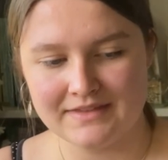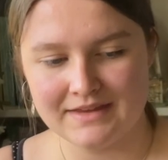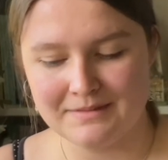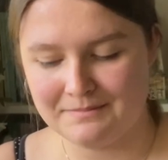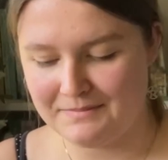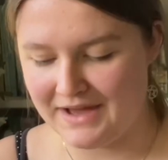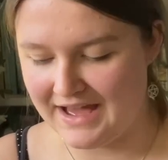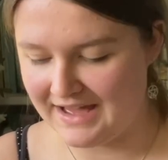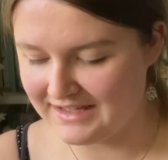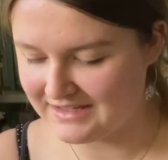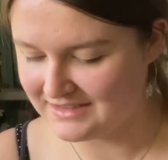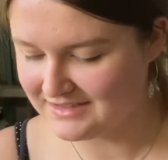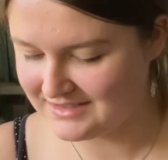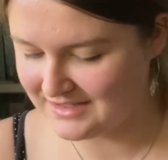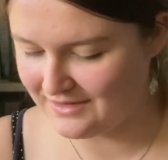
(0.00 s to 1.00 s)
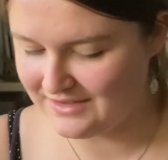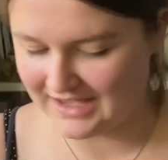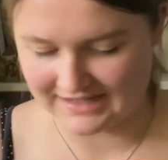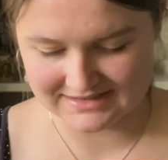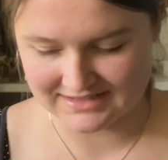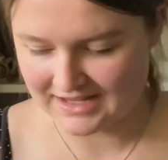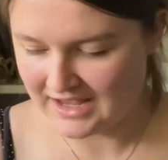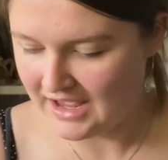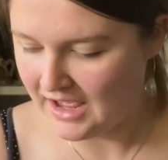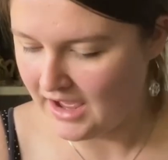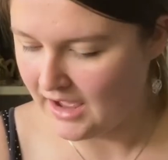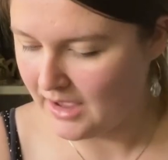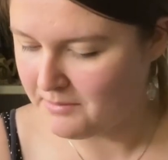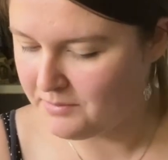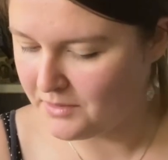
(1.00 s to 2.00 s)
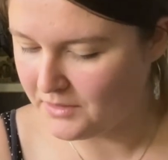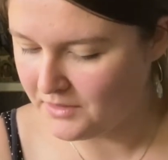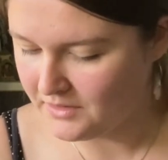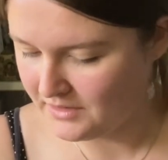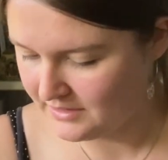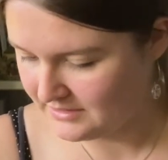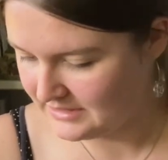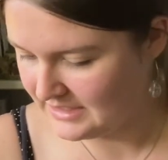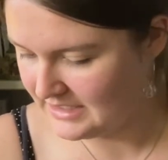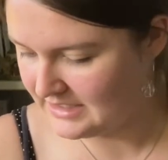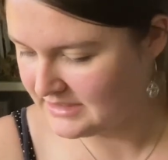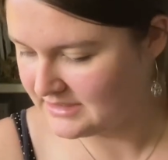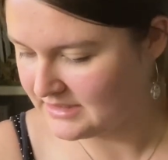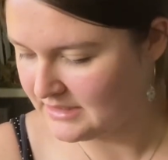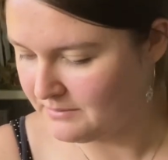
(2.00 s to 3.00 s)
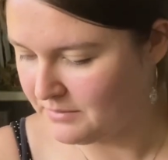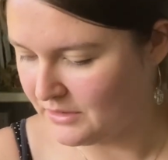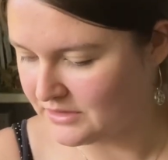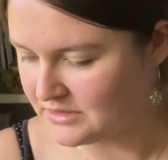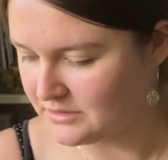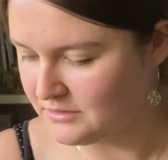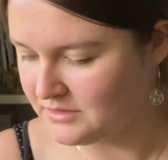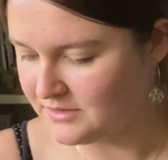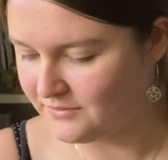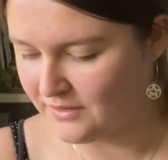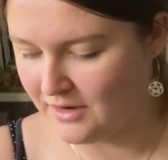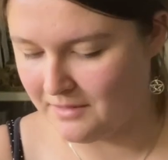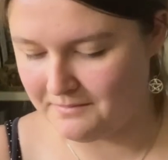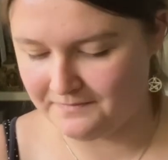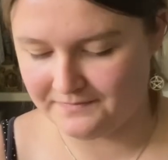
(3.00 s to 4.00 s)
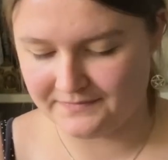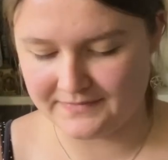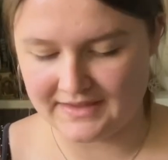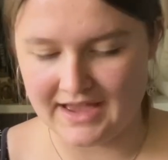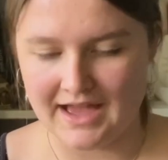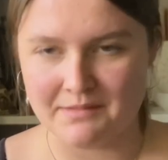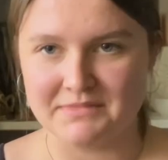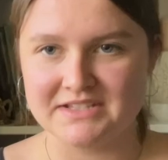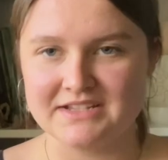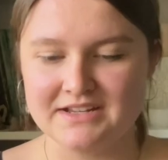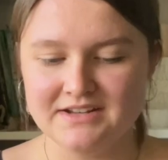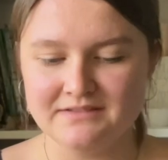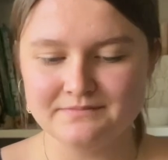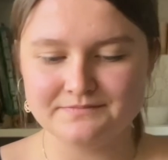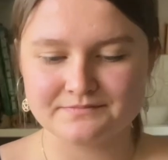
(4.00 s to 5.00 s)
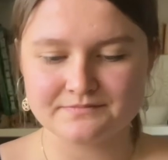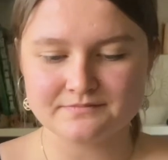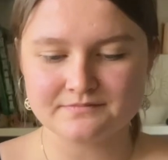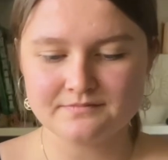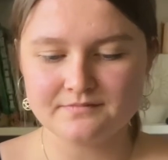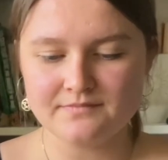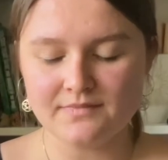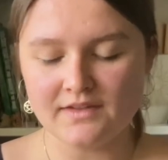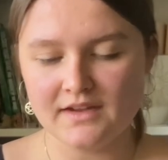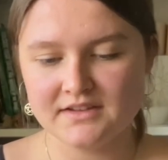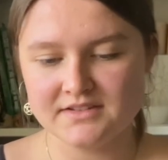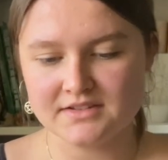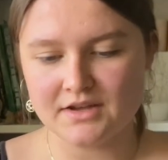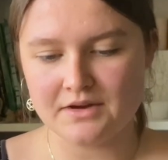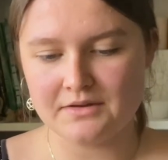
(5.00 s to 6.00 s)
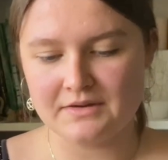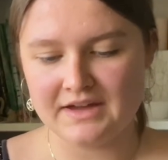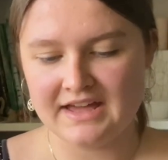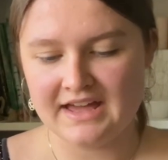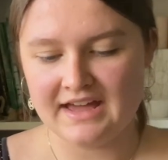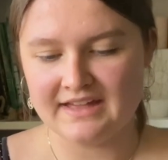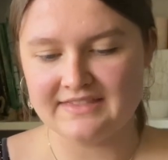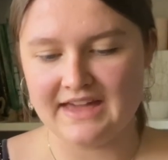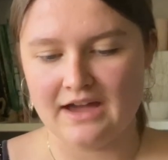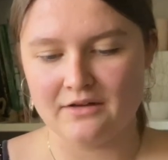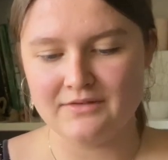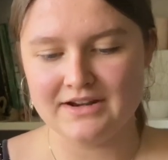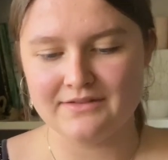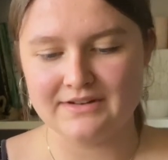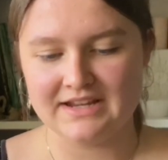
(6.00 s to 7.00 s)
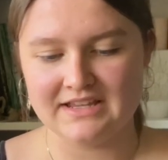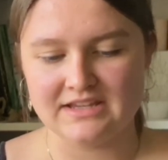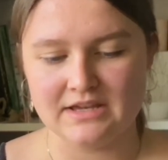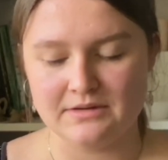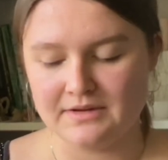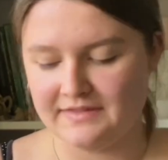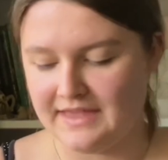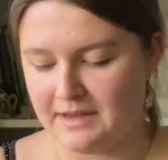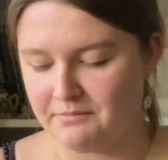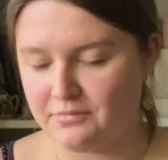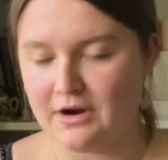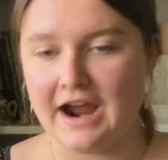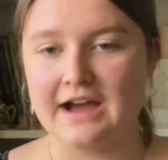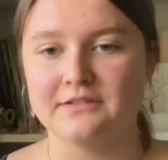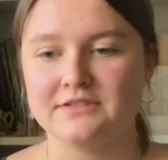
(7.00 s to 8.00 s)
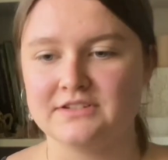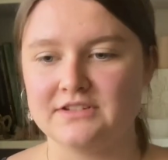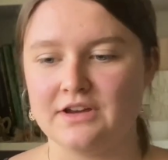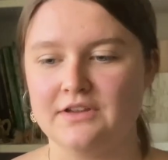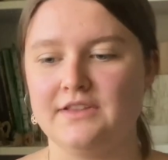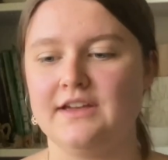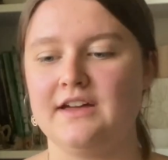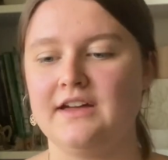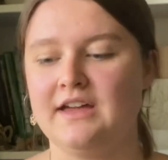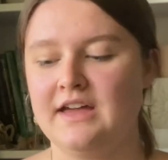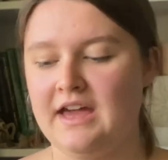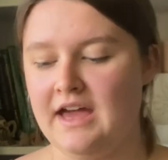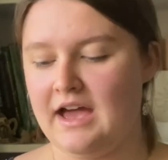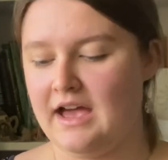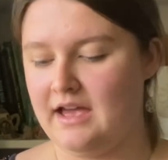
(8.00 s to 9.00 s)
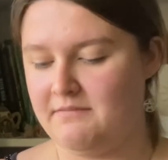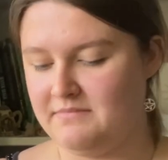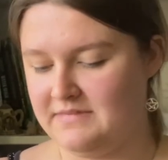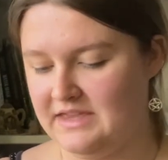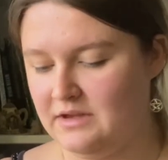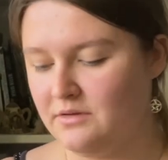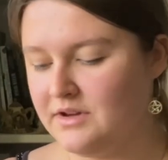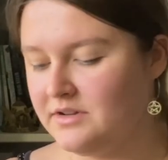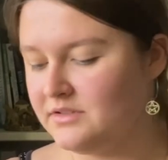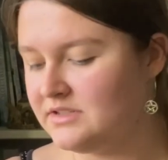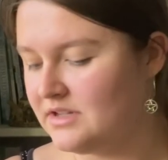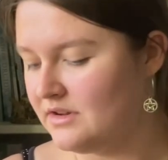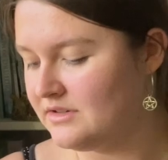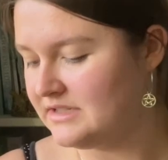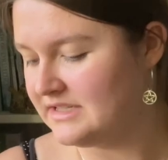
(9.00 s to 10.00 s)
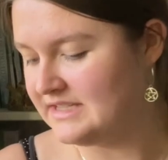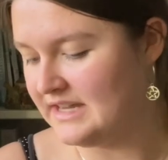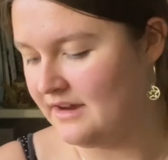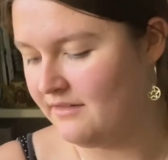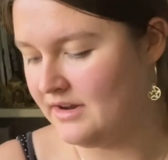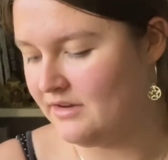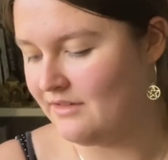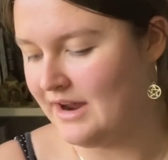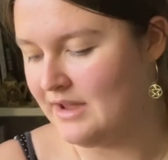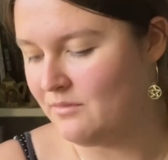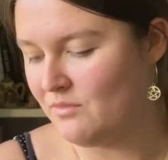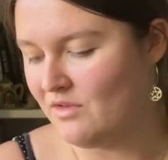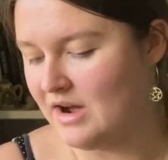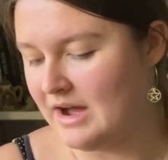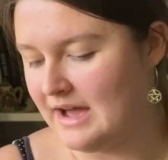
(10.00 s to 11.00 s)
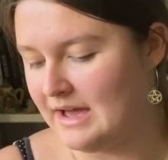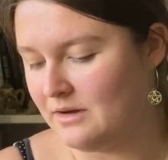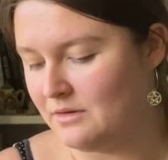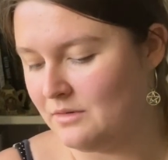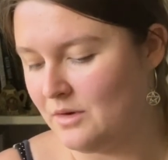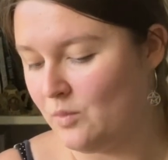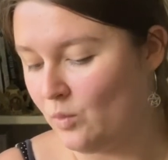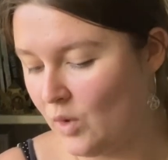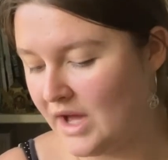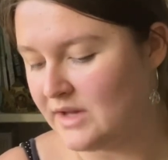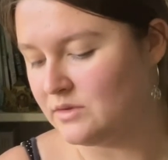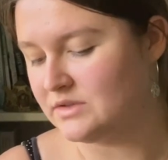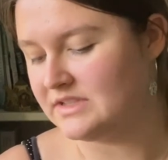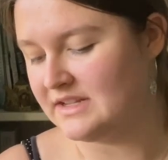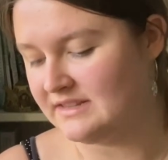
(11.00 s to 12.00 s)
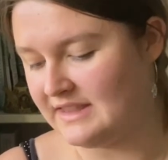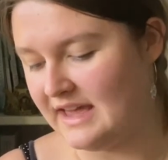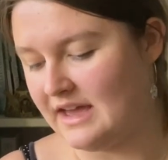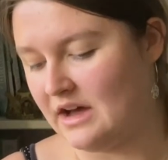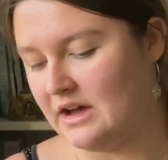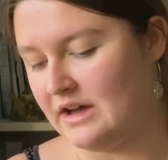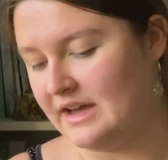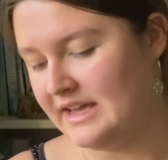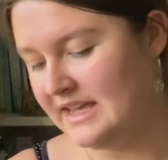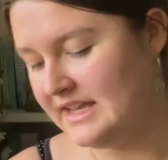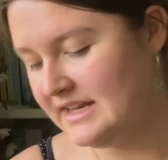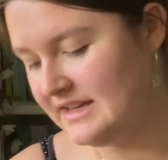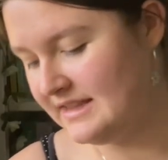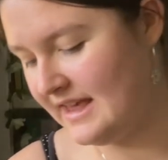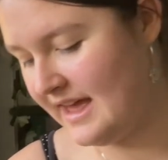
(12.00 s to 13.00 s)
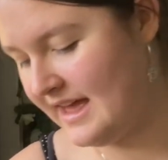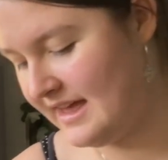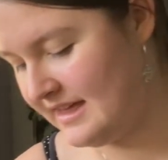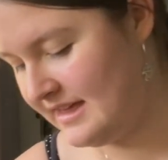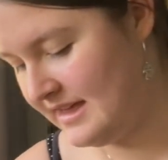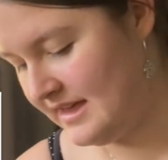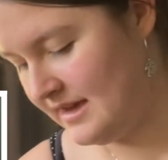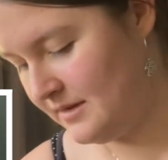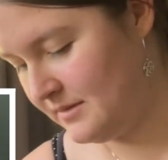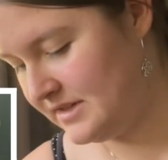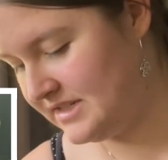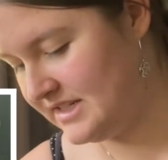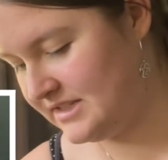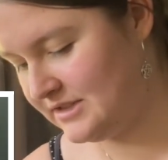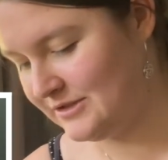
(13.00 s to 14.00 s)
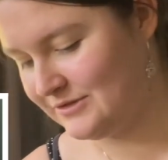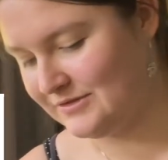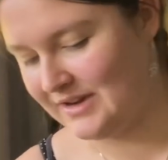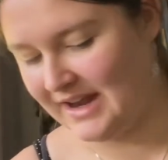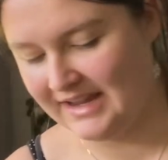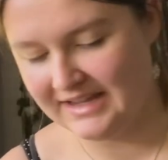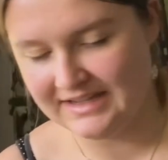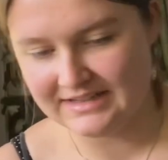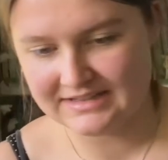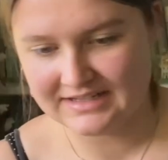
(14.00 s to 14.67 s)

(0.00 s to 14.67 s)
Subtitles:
bag. So yes, I bought these bottles from Amazon. So they are really cute and they're brown, so that the oils don't deteriorate whilst they are in there, which is great.